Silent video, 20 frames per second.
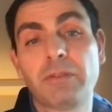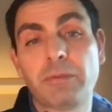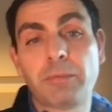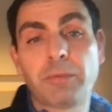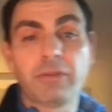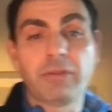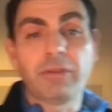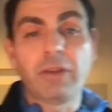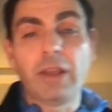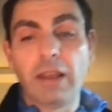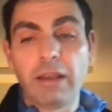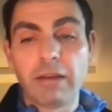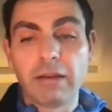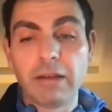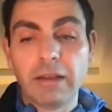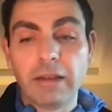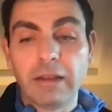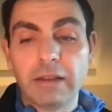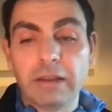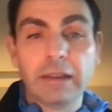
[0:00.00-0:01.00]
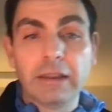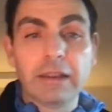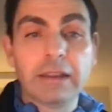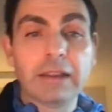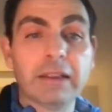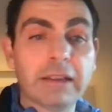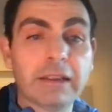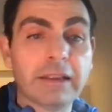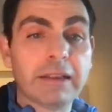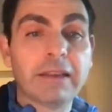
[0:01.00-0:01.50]
per se.
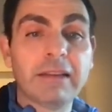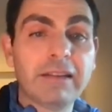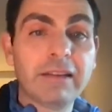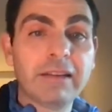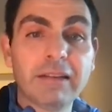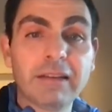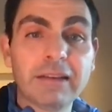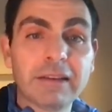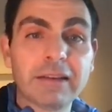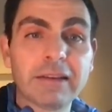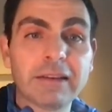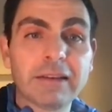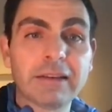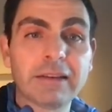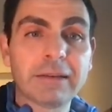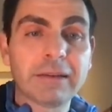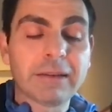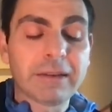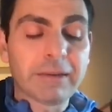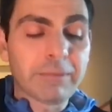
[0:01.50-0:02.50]
And this is a